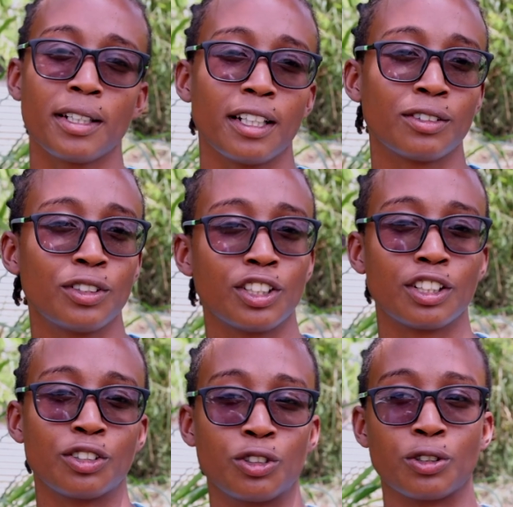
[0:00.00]
SPG
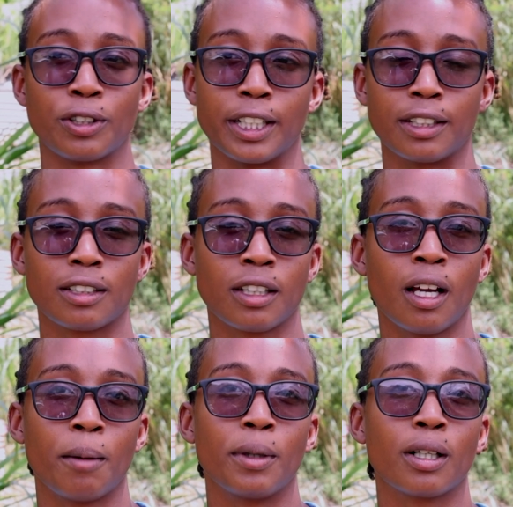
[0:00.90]
is great
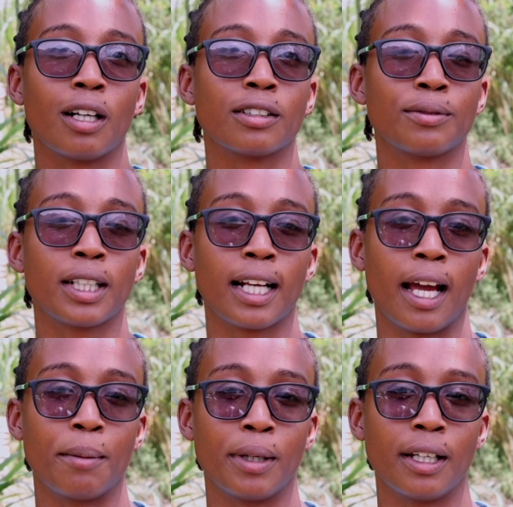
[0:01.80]
because of the
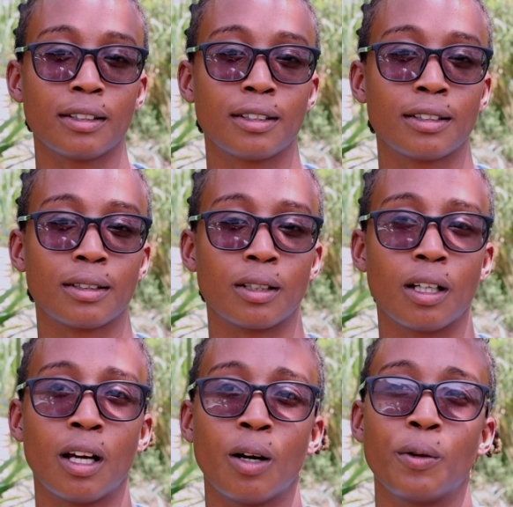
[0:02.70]
climate.
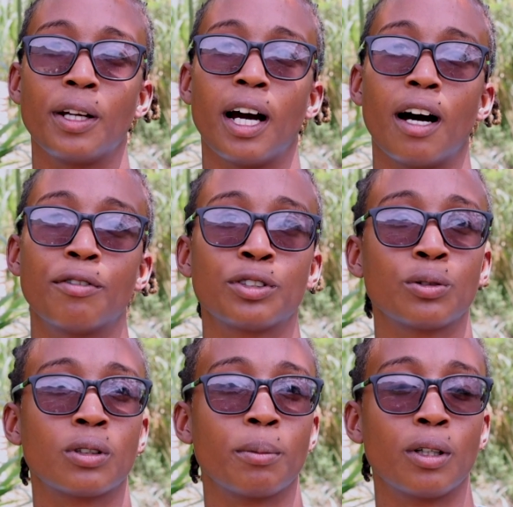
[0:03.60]
We have
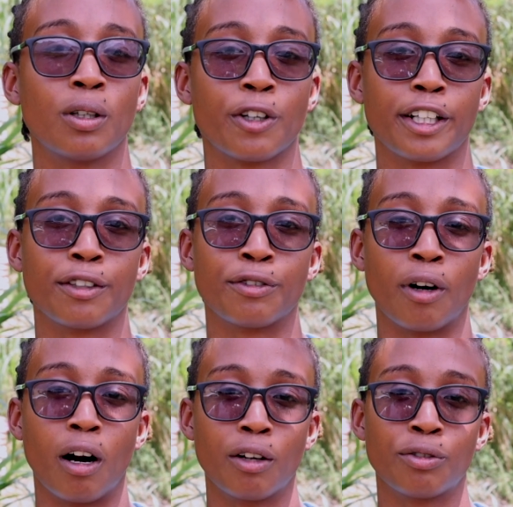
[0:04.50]
suitable
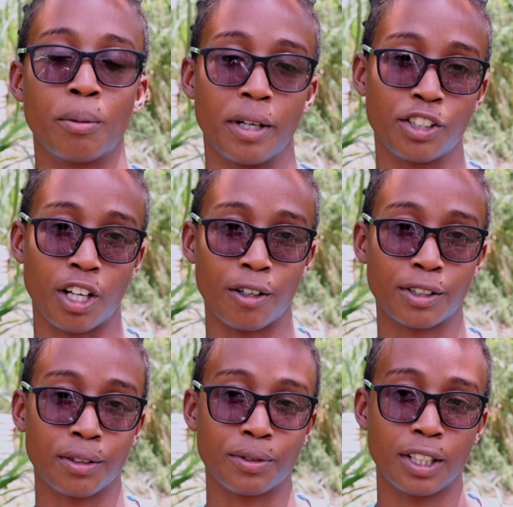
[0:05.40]
rainfall for
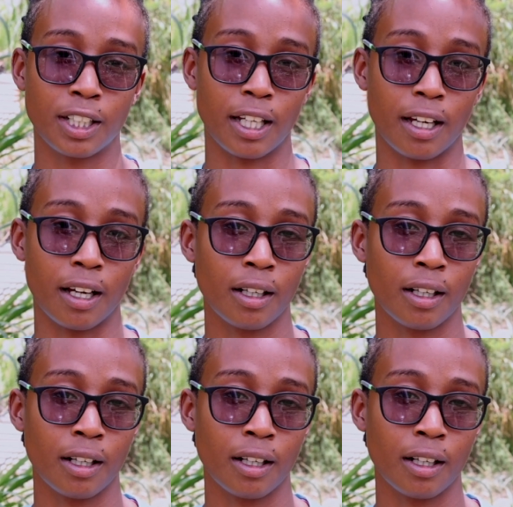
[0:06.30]
majority of the year,